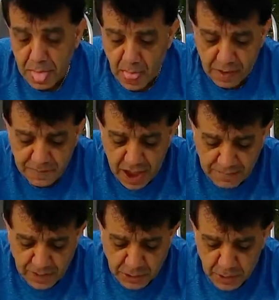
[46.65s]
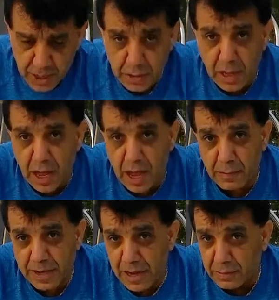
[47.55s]
if you have insurance,
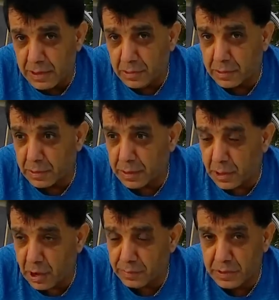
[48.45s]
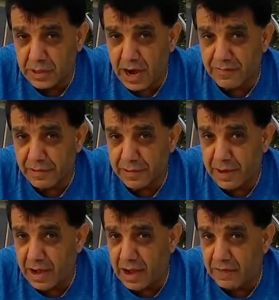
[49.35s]
right now we're going through a storm, you're covered
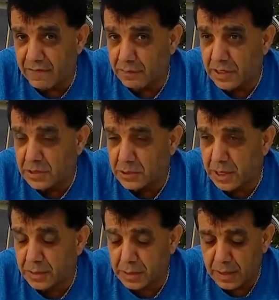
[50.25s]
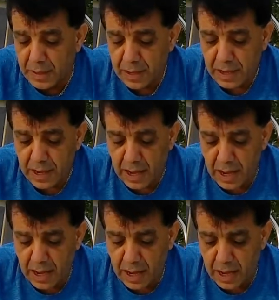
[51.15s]
from the insurance.
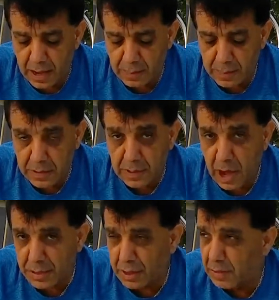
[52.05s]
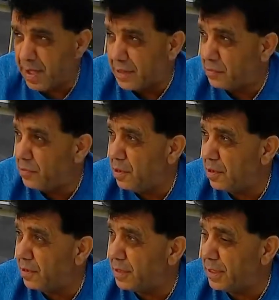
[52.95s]
Uh, Cost is about
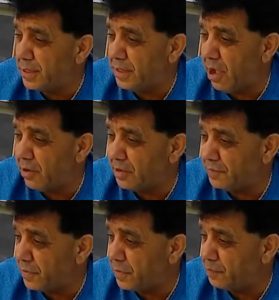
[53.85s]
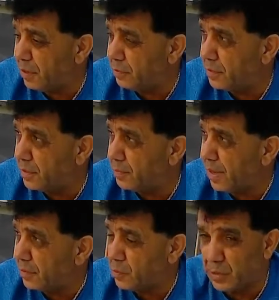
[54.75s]
$260 for this boat. It's
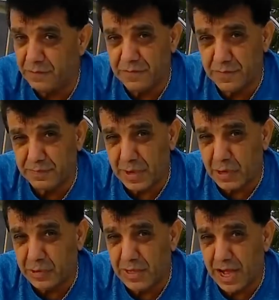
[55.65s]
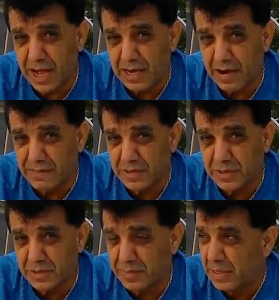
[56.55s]
about a 20-foot boat.
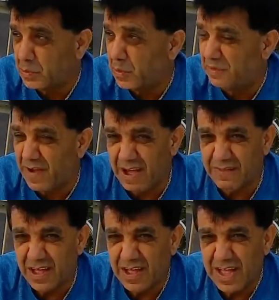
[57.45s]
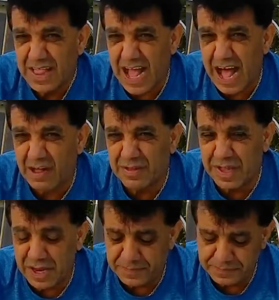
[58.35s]
Coverage is about $25,000.